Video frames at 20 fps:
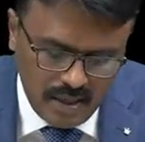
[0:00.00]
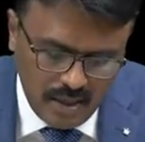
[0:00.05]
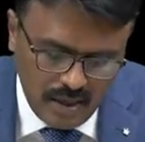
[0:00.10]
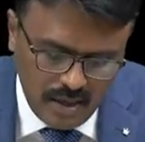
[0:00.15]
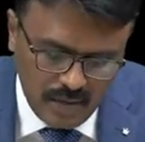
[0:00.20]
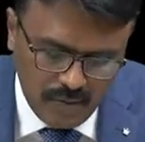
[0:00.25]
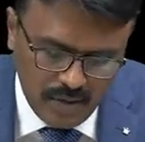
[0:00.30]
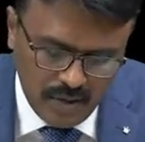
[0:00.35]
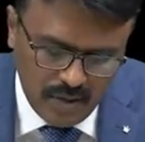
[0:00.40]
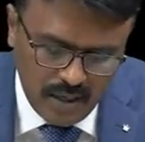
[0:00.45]

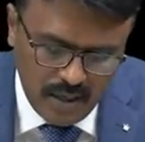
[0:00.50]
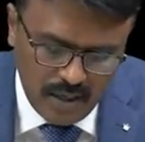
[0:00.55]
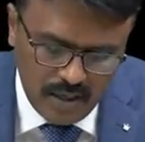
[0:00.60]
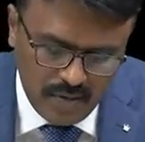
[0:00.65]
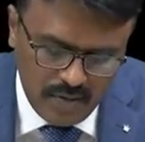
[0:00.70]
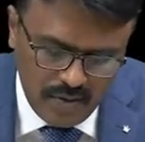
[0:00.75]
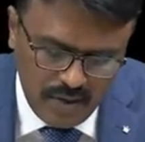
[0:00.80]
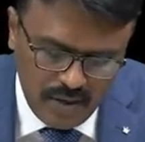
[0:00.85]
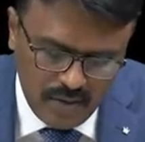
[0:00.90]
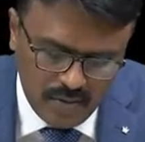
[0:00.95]
And for
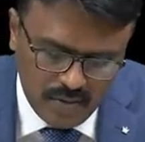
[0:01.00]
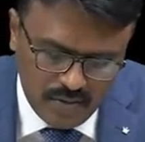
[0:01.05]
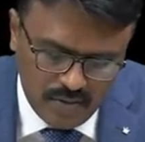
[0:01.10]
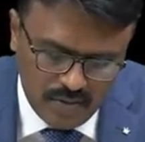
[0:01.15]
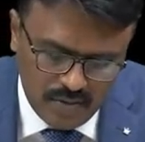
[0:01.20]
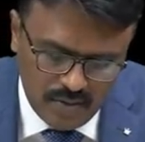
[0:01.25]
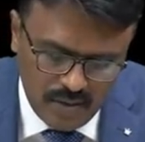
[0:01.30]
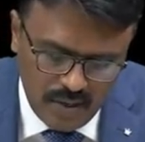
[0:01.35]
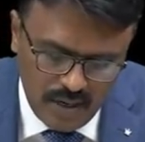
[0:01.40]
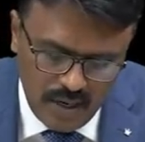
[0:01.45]
that we
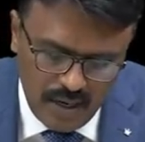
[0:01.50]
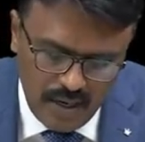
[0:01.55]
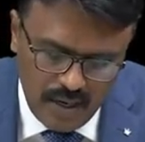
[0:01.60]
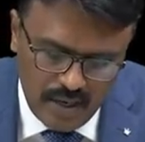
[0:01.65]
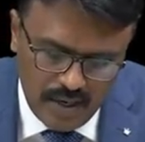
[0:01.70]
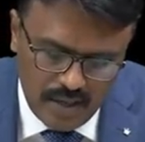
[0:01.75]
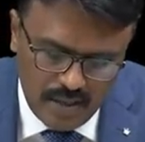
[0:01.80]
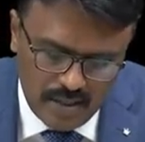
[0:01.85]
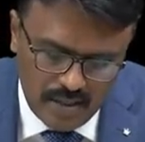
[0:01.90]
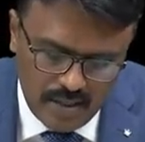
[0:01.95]
use an
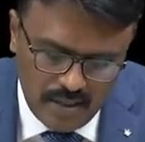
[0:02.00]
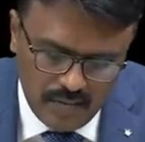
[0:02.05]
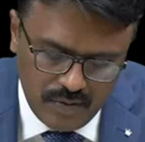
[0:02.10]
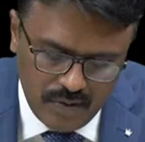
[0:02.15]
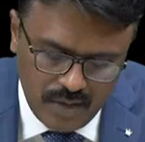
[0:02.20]
antacid.